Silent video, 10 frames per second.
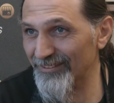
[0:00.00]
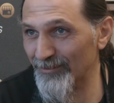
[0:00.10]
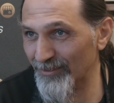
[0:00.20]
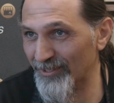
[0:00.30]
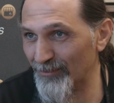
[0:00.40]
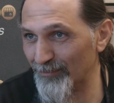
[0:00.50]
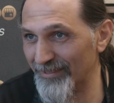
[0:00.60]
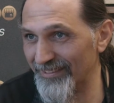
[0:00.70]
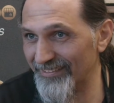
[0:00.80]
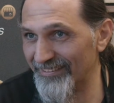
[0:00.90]
to give
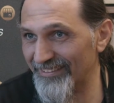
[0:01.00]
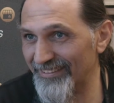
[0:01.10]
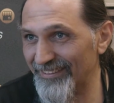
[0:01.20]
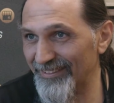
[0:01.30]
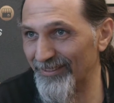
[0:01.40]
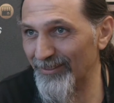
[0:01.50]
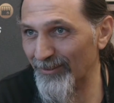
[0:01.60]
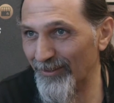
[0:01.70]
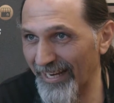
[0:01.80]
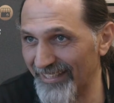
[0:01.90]
me,
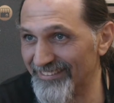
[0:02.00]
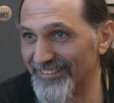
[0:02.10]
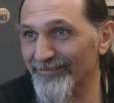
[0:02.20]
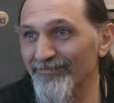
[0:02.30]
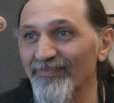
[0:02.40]
hands.